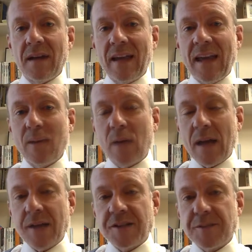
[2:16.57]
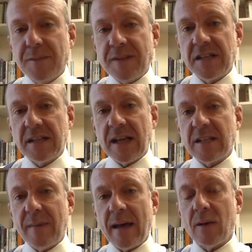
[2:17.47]
And what I especially
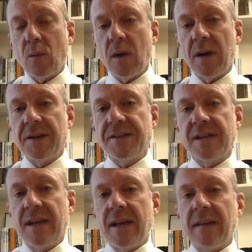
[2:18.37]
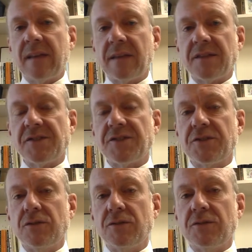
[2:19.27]
liked about it was that the
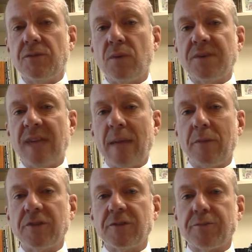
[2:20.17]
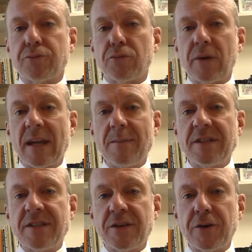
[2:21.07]
student was able to bring
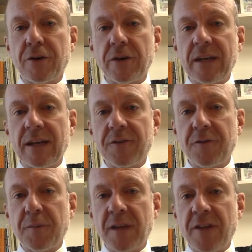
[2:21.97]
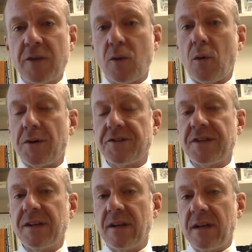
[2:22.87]
material in from another
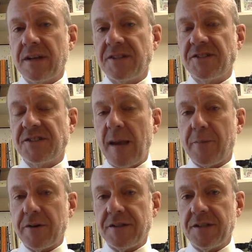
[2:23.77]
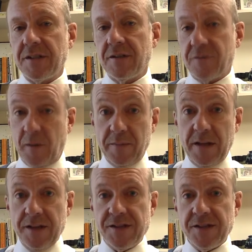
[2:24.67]
course separate from
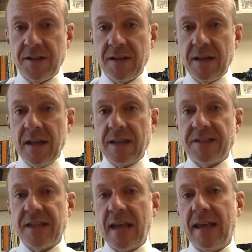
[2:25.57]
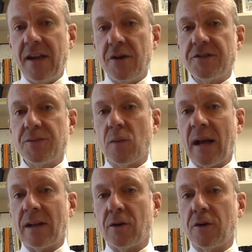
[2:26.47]
this and say, here's
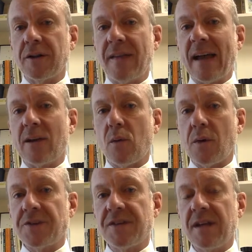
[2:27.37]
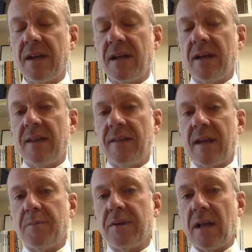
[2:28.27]
what I learned in that course
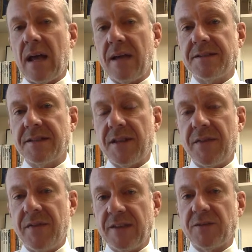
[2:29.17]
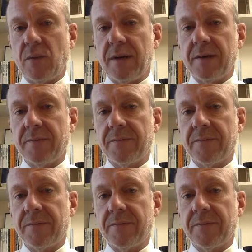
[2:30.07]
that applies to this one.